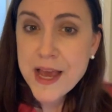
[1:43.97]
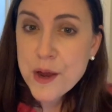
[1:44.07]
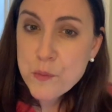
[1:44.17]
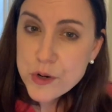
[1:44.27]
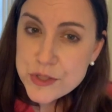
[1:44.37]

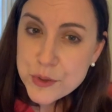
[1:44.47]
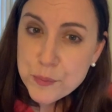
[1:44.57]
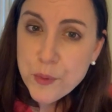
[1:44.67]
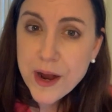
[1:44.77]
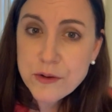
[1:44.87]
And we're so
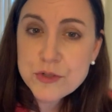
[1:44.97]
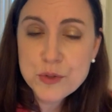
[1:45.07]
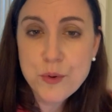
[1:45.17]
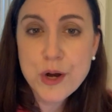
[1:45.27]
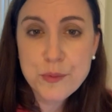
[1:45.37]
proud to
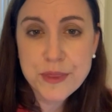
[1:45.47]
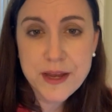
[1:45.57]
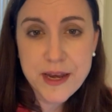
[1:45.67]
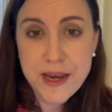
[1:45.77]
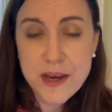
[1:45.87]
work with the
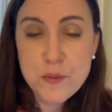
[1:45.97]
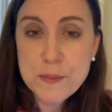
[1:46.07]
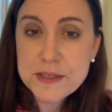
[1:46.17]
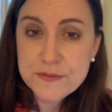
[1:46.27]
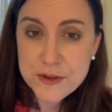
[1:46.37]
Canadian
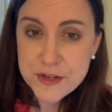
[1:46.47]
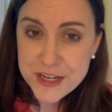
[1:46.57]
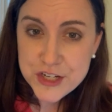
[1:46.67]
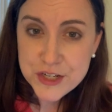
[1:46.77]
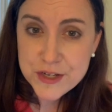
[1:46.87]
Women's
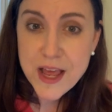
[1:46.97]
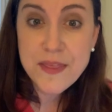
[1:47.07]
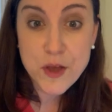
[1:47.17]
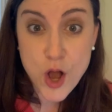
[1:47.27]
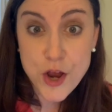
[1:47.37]
Foundation
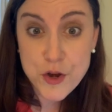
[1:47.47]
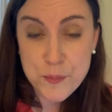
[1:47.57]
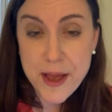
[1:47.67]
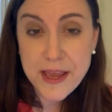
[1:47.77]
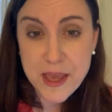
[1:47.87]
and the Got Your
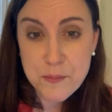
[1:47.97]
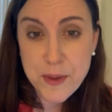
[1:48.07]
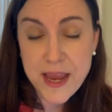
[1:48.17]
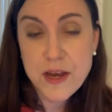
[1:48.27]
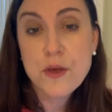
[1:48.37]
Back
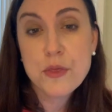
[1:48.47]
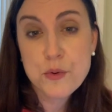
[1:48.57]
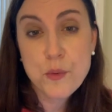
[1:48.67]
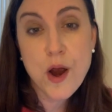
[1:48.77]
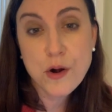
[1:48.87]
campaign
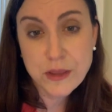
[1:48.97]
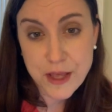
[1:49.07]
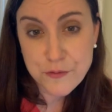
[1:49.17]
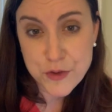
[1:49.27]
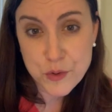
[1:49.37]
through our
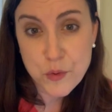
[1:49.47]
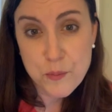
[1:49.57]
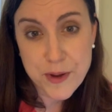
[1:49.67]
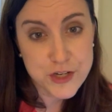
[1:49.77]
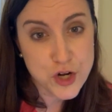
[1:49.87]
Love You
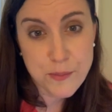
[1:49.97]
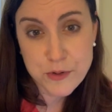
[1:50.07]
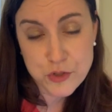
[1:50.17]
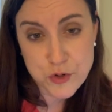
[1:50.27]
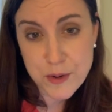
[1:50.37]
by
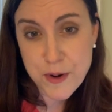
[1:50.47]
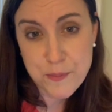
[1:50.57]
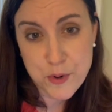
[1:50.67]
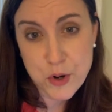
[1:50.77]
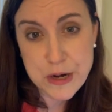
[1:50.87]
Shoppers Drug Mart
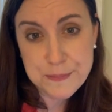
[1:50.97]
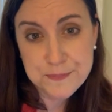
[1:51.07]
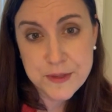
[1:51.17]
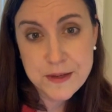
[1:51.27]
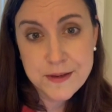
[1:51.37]
program.
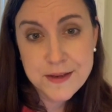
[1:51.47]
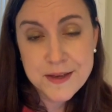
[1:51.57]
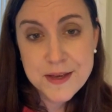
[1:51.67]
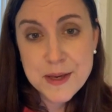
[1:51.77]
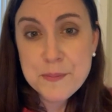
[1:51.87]

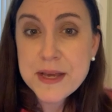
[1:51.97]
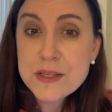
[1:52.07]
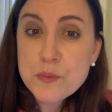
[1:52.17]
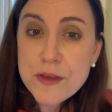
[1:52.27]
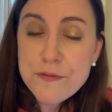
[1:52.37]

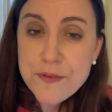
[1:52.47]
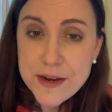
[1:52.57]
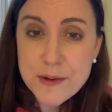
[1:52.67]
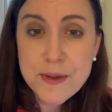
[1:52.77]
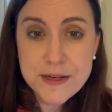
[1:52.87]
Because we
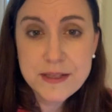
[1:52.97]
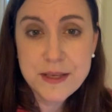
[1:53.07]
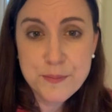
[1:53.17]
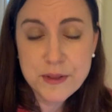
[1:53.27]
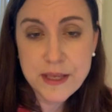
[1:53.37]
fundamentally
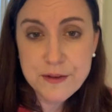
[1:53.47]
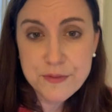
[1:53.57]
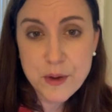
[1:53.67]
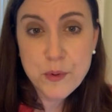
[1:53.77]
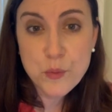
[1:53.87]
believe
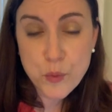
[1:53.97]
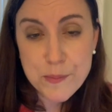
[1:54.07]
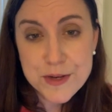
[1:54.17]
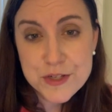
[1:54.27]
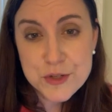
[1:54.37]
that when
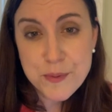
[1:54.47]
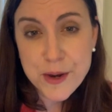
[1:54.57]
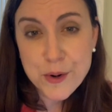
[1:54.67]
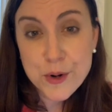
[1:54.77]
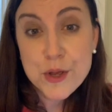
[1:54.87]
women do
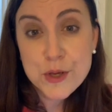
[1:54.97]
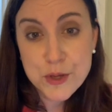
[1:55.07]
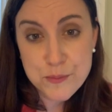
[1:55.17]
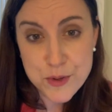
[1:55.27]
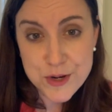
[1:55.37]
better,
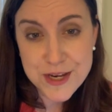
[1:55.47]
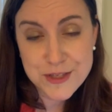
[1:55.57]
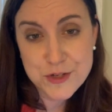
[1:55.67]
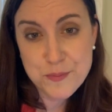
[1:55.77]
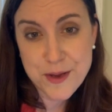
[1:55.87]

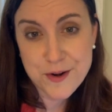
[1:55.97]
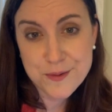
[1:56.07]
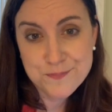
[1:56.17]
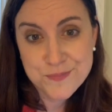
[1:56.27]
communities do better.